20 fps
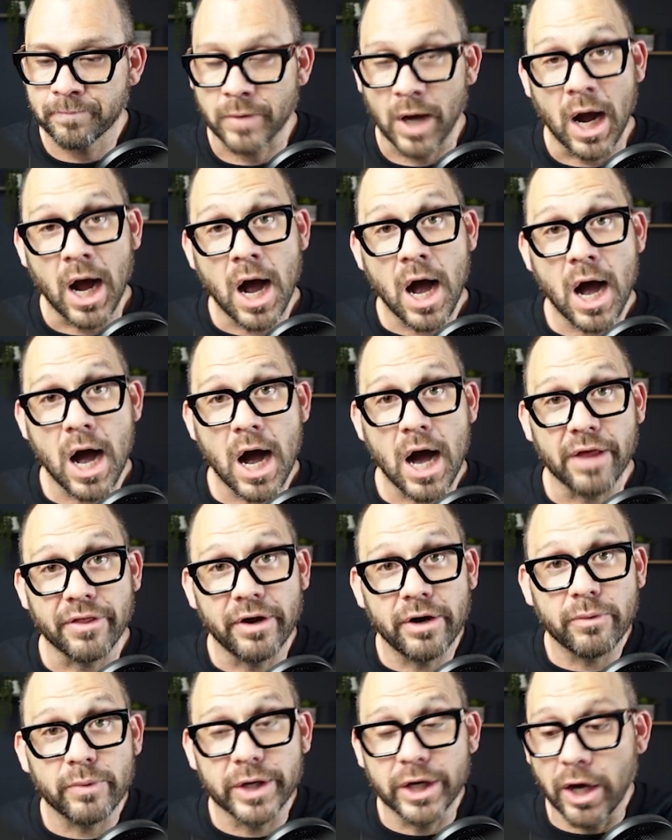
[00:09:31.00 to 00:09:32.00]
Ah,
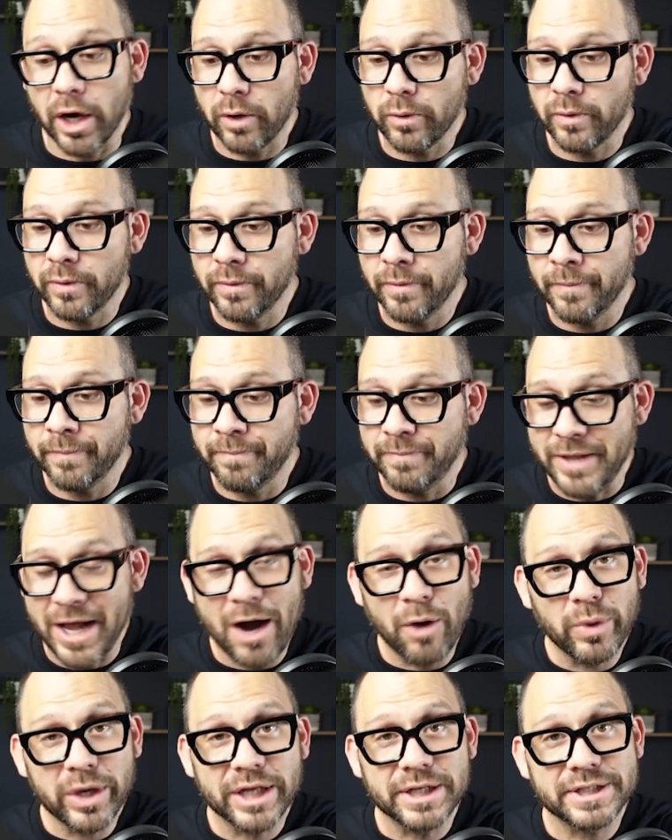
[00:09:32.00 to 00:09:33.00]
there we go.
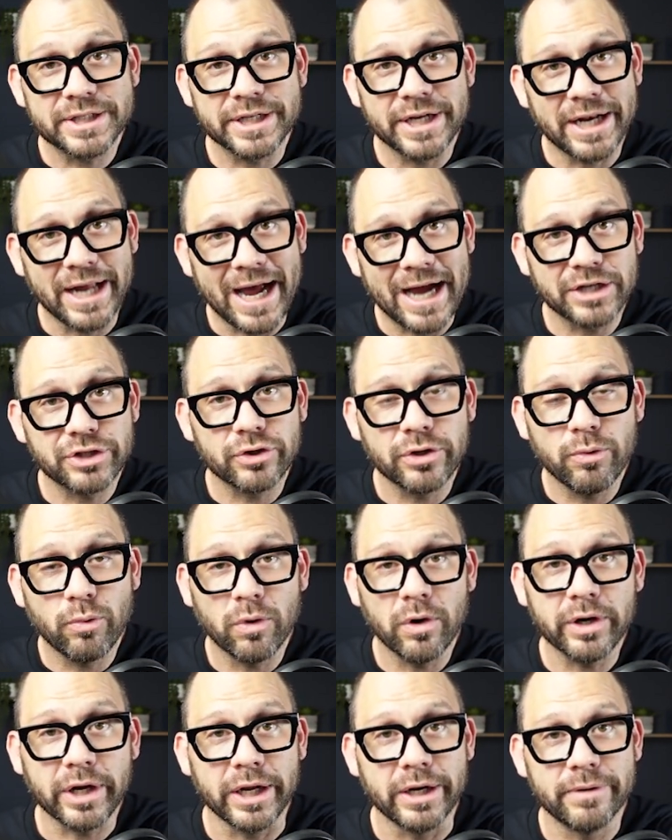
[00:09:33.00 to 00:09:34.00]
Now we can see it actually
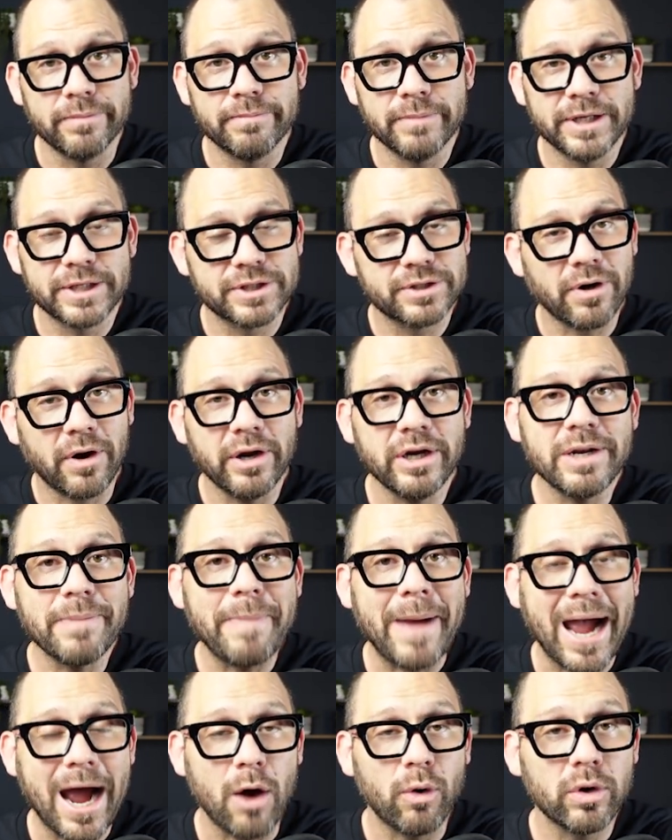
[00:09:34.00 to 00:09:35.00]
working. It's starting to
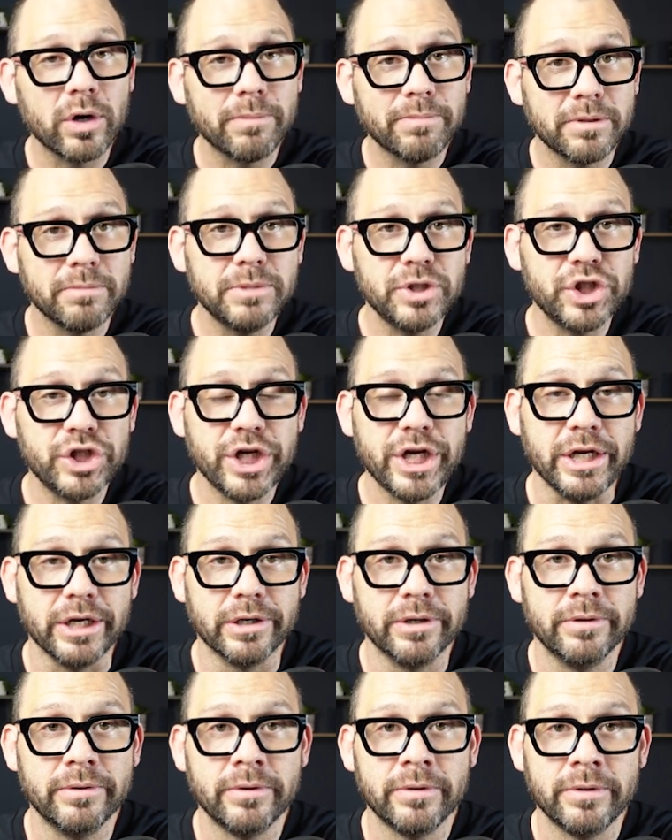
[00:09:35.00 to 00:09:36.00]
power up the machine.
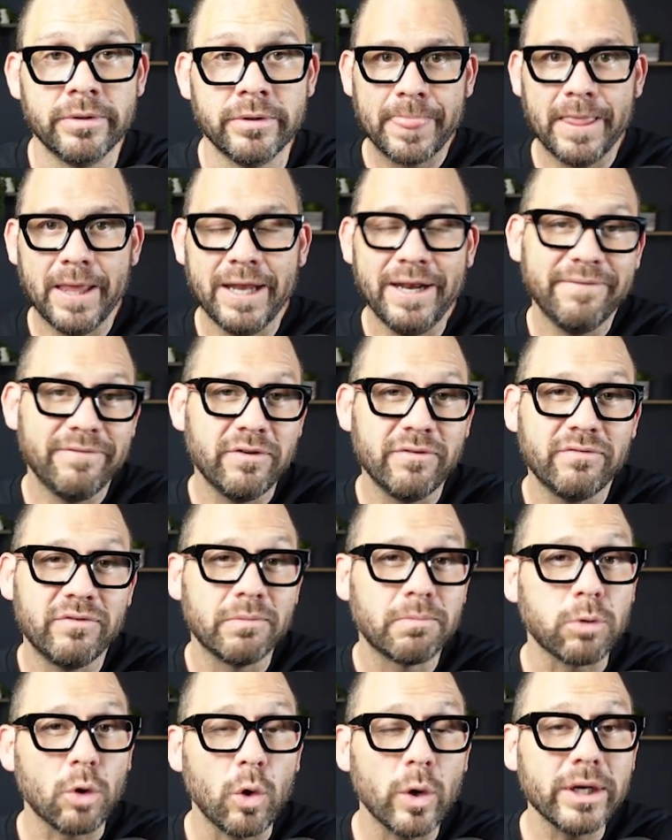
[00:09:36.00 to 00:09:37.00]
And if you've
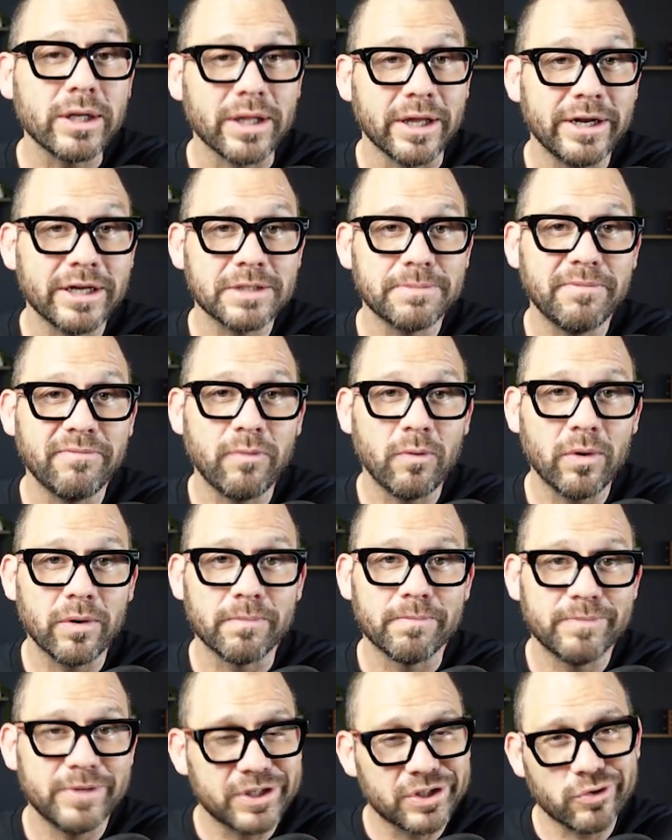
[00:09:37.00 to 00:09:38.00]
deployed Linux before,
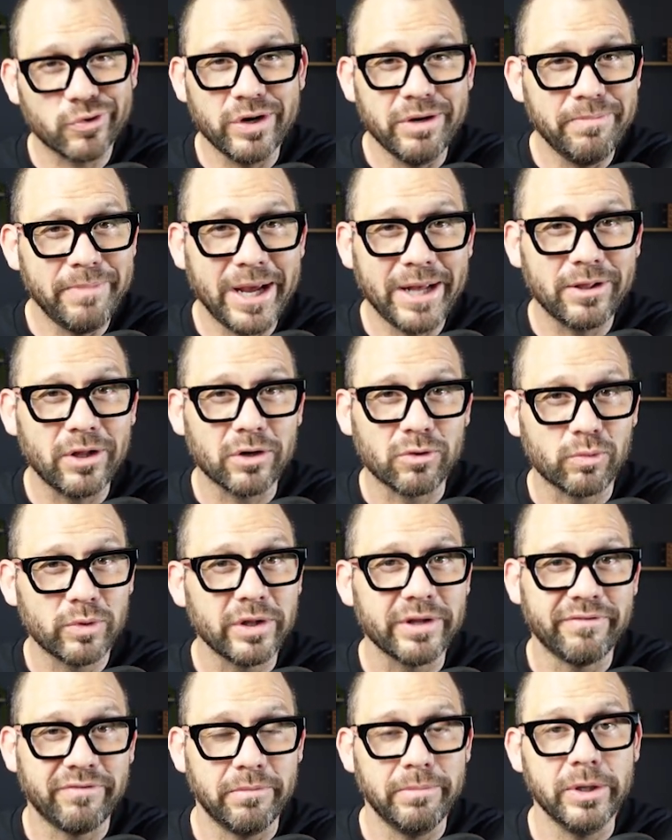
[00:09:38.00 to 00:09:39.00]
this screen may look
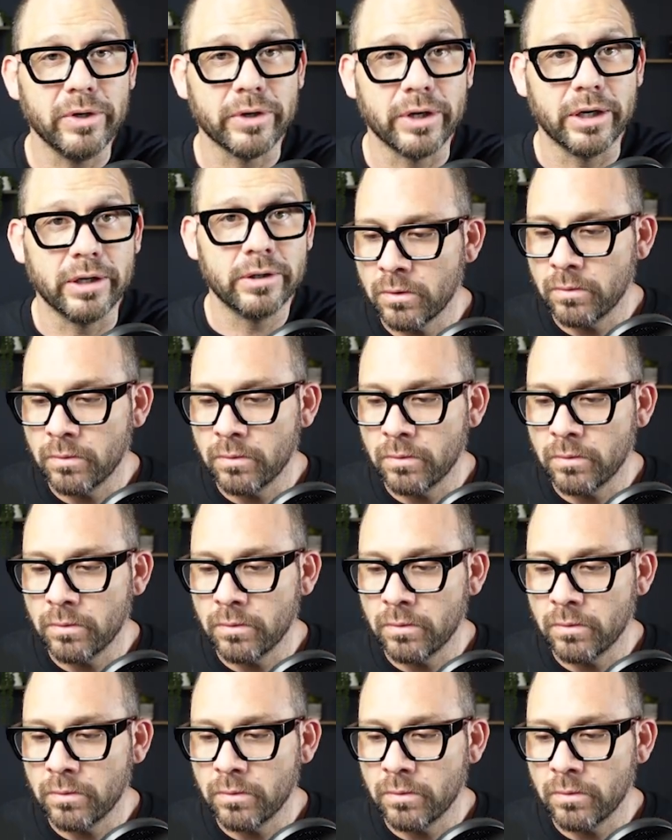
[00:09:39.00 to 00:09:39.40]
really familiar.